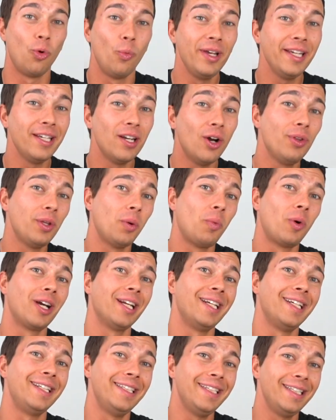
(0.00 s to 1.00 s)
We know that we're
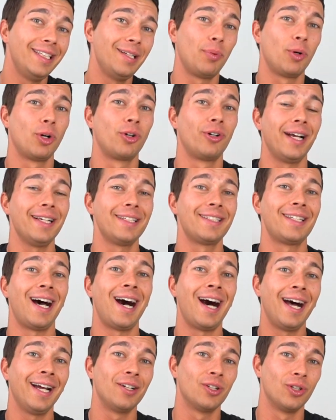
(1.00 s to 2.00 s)
gonna need to progress to
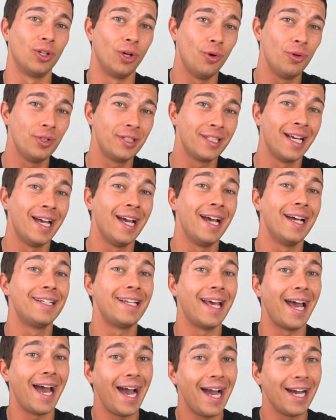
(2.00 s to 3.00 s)
higher loads
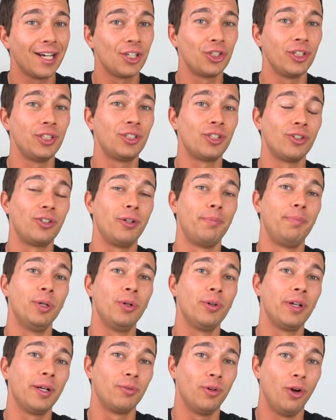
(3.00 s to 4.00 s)
to actually start to
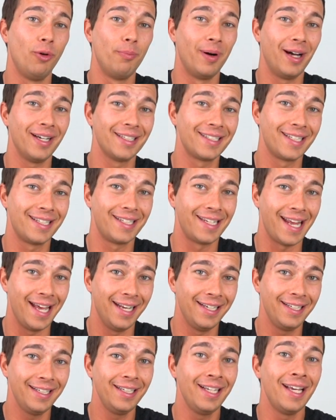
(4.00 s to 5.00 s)
build a robust
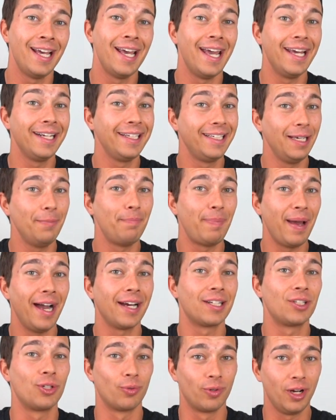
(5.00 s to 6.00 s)
tendon and get
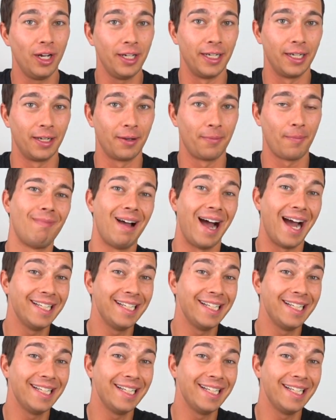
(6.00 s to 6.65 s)
back to running.